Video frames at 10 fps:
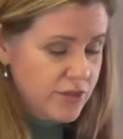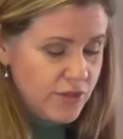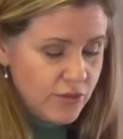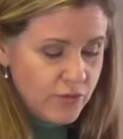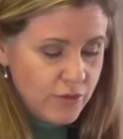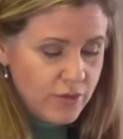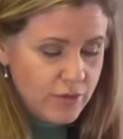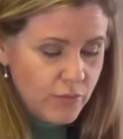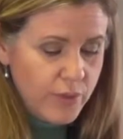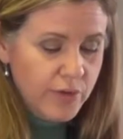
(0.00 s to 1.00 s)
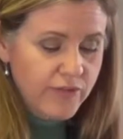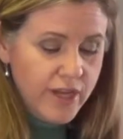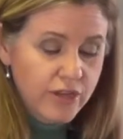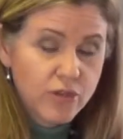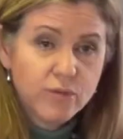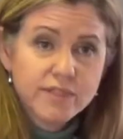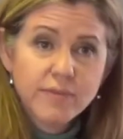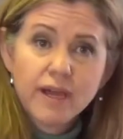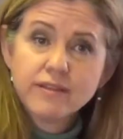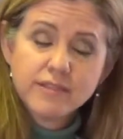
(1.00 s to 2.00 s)
do, we provide you with some
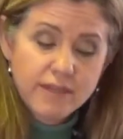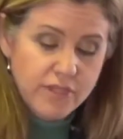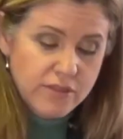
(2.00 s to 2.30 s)
health and safety